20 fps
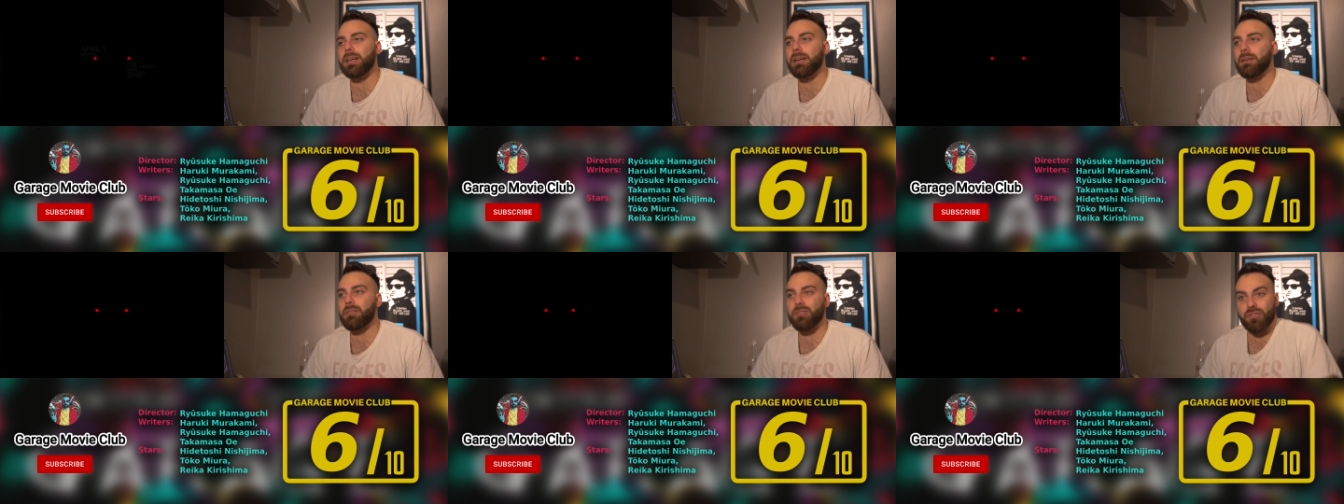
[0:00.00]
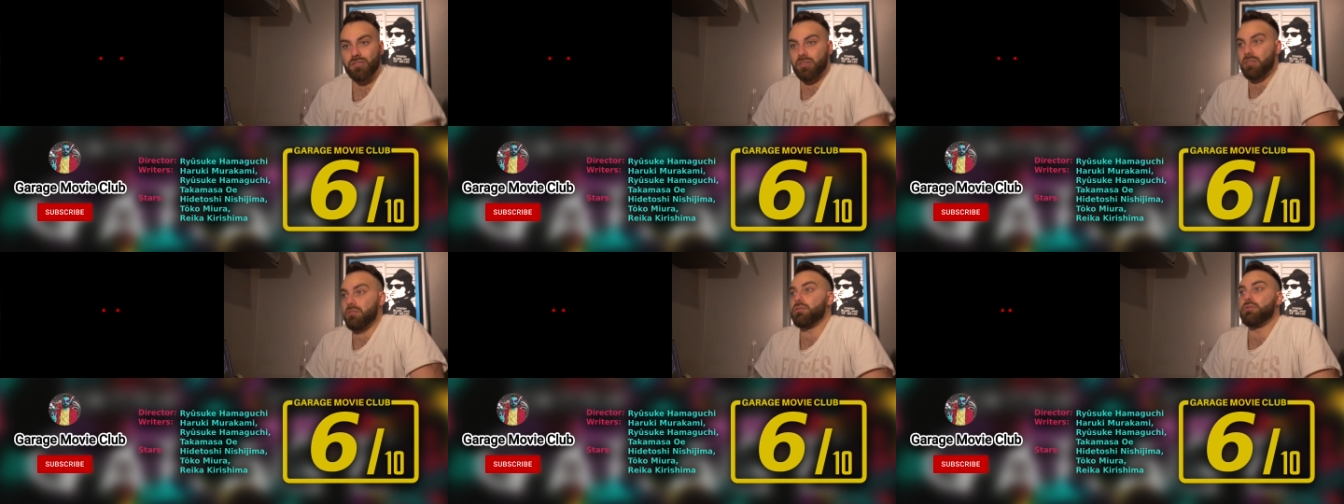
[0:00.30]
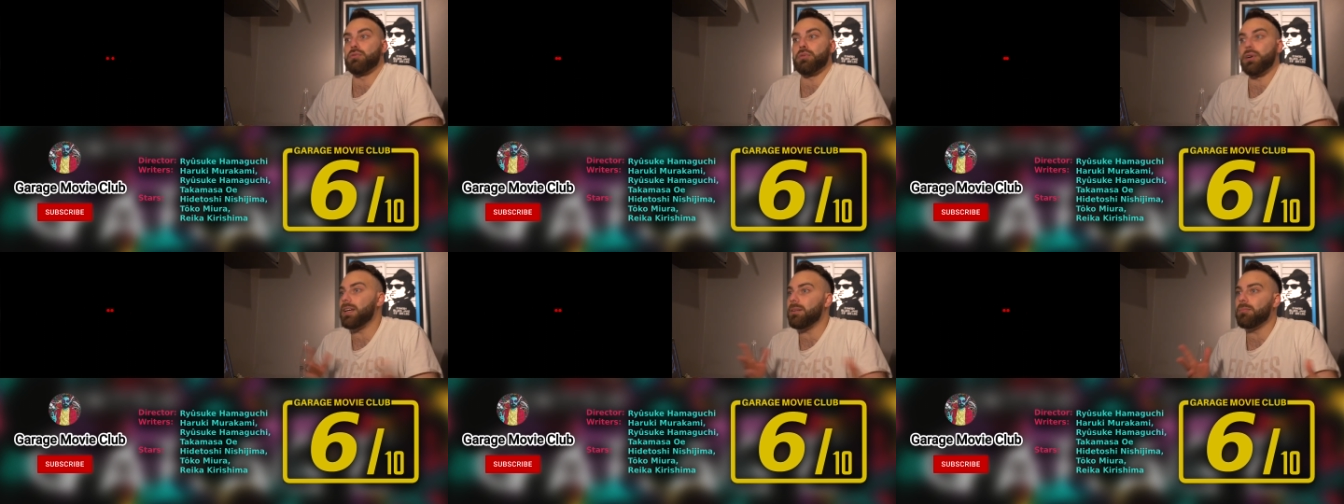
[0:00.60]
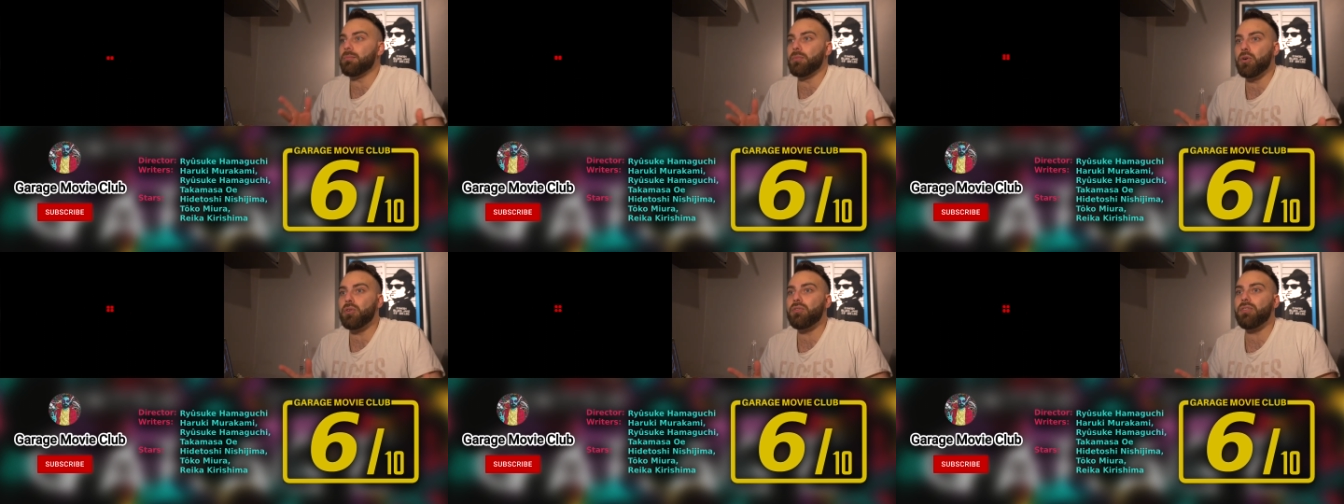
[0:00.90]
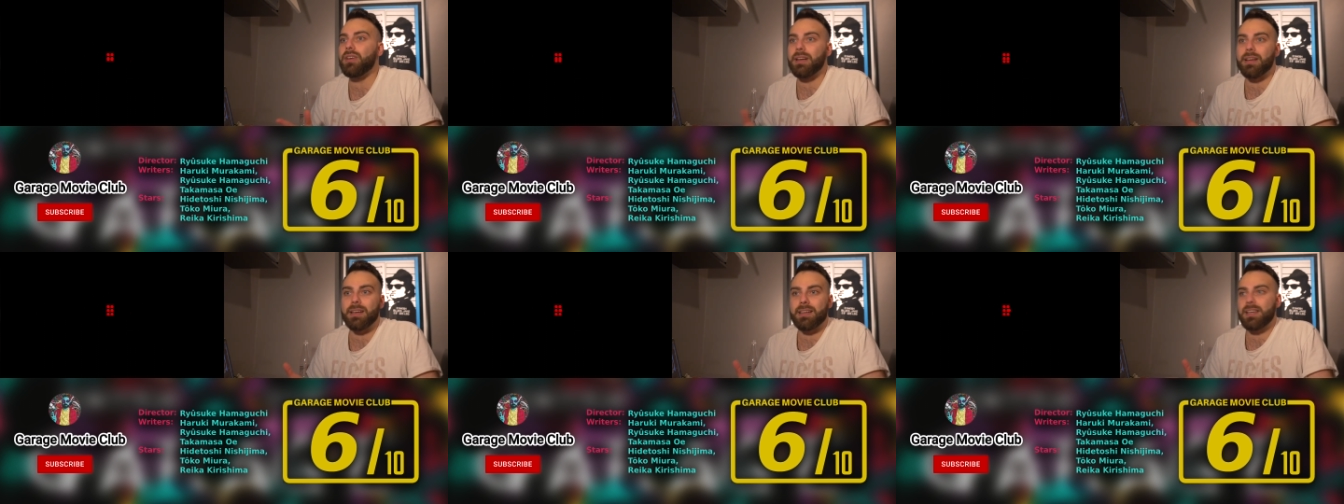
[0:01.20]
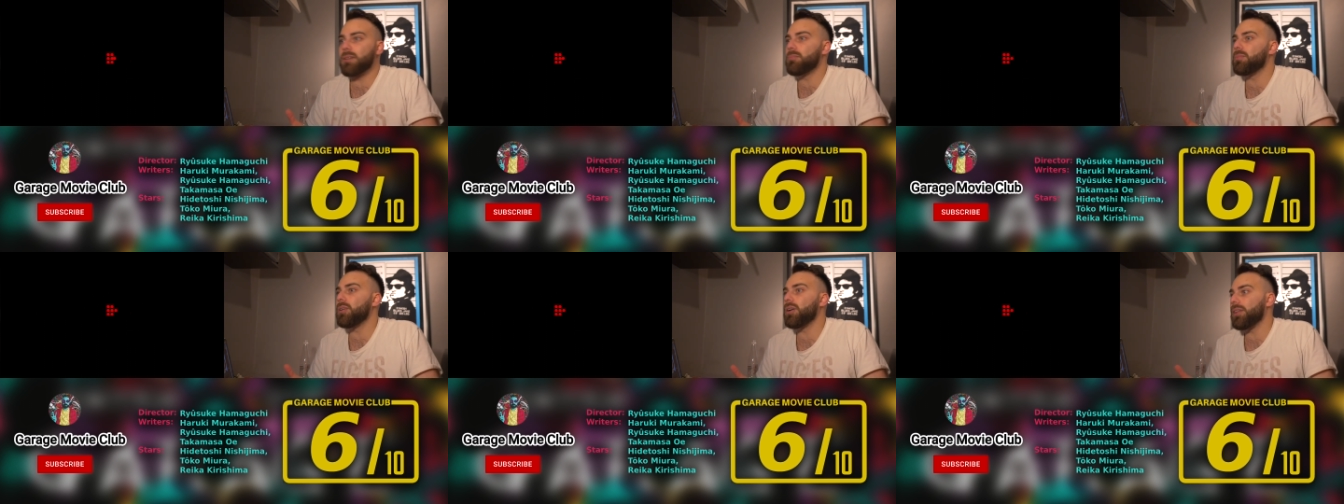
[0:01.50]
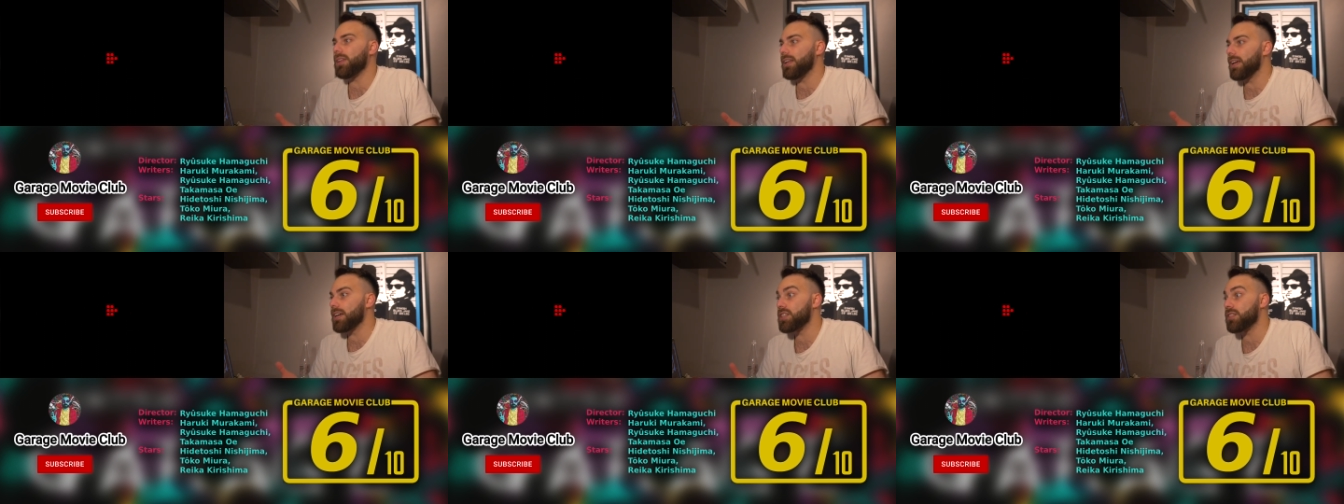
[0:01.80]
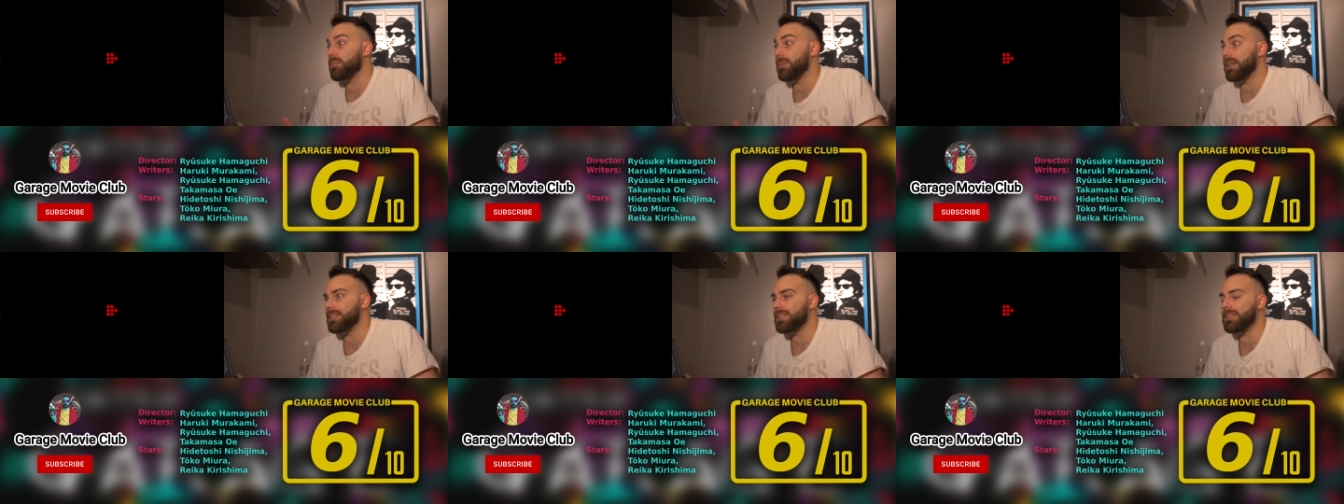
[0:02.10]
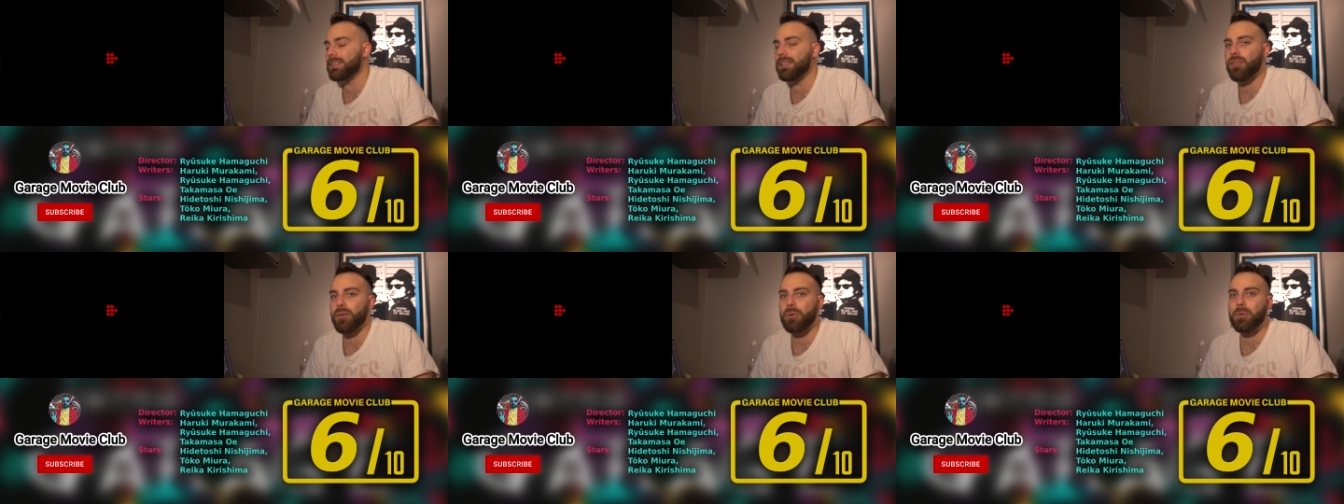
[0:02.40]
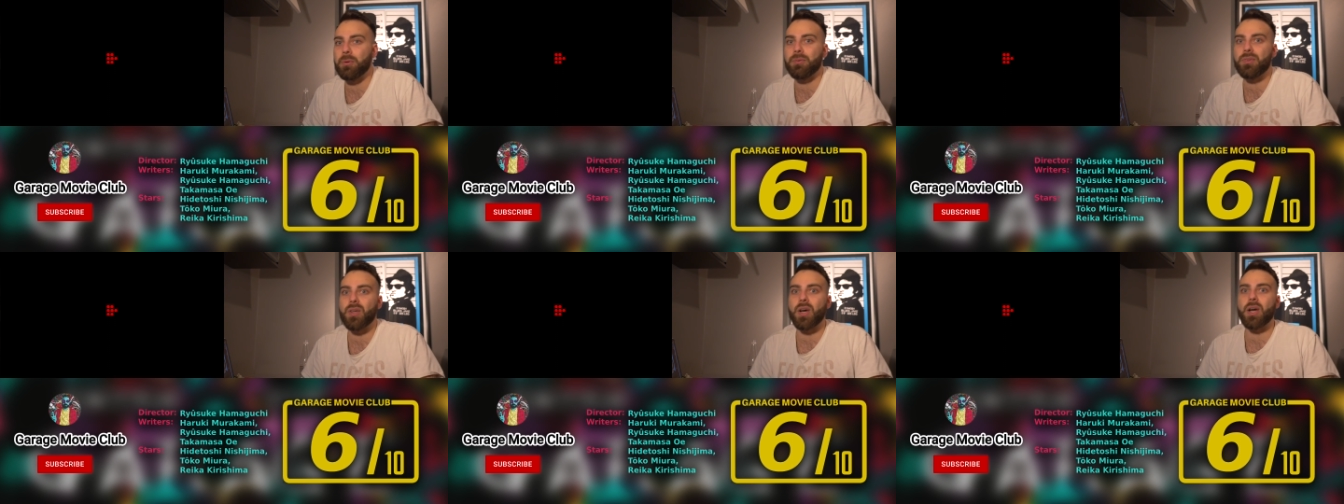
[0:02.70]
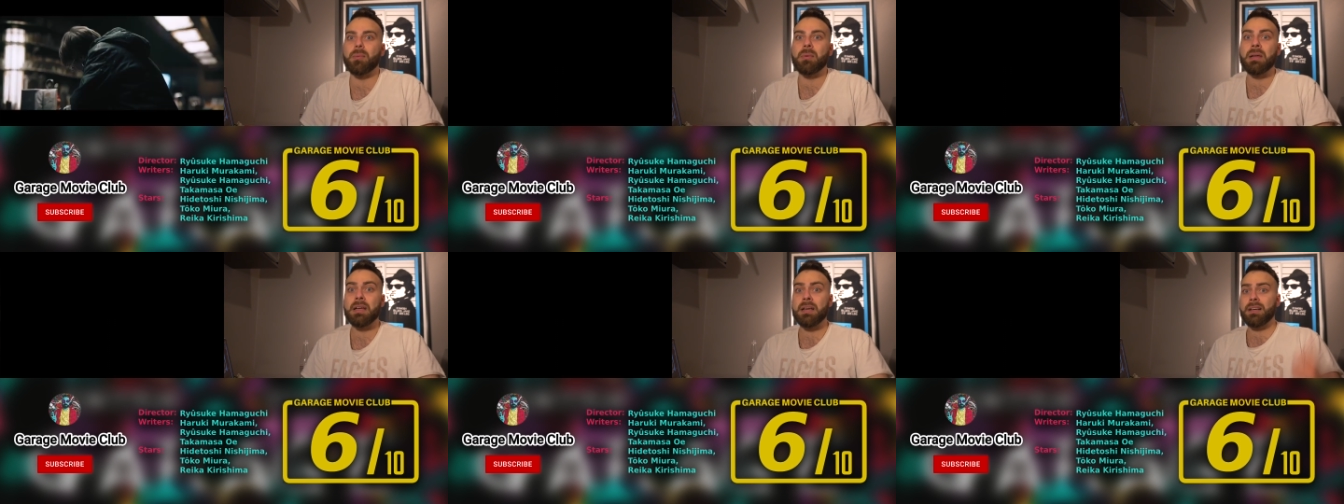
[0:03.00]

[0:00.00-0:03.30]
It was a great movie, and it kept me on the edge of my seat the whole time.